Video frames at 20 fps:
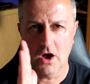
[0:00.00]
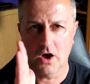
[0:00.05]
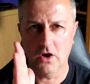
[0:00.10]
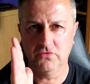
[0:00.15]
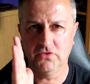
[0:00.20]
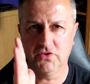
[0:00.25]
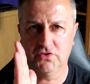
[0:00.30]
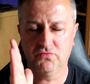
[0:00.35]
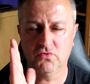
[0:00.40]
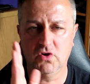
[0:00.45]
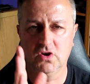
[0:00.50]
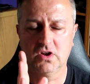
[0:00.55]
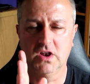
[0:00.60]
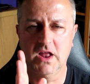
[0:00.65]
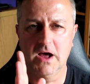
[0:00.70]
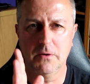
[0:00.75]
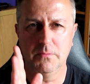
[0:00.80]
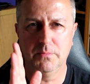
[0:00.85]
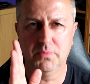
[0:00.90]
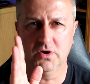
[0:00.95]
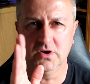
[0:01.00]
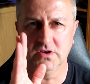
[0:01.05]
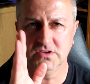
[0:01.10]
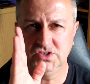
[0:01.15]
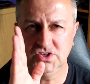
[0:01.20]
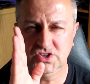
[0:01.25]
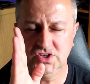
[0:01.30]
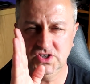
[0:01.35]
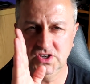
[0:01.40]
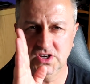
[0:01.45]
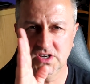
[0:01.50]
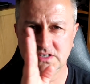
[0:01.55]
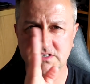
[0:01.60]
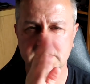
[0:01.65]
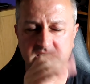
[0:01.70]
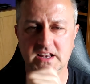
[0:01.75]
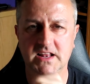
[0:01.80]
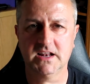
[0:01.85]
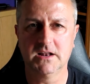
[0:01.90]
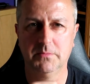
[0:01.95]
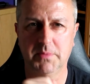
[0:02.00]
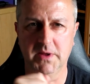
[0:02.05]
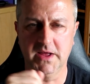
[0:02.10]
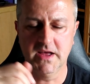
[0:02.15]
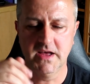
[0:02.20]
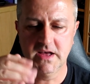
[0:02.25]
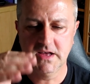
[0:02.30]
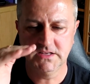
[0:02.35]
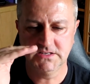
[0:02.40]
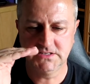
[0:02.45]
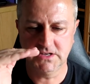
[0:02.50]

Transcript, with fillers: on the throttle output just a little bit